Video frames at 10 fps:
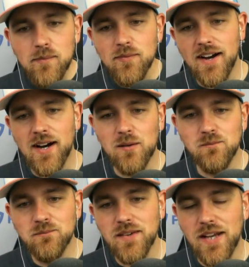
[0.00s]

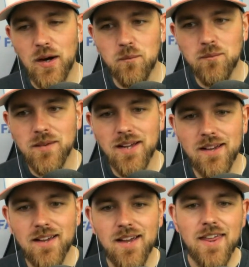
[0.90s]
um, you know,
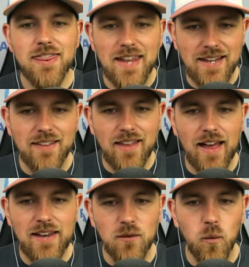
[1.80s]
thinking
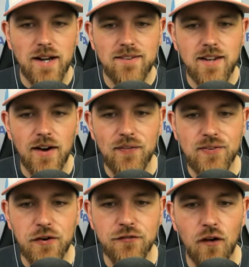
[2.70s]
that what he's done
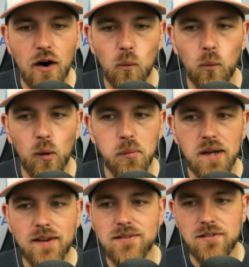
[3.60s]
so far will
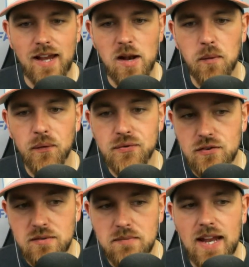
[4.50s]
be sustainable. So
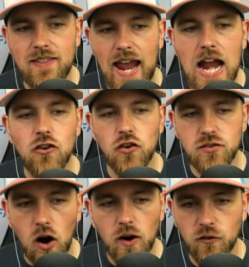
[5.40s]
to me, the Angels
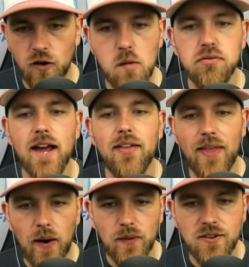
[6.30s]
are a great play, and
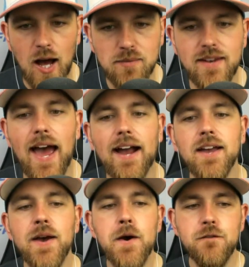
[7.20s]
they are the top stack
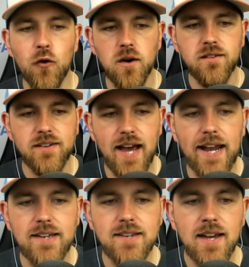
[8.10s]
for
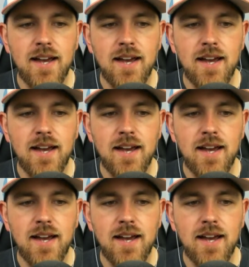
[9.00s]
tonight.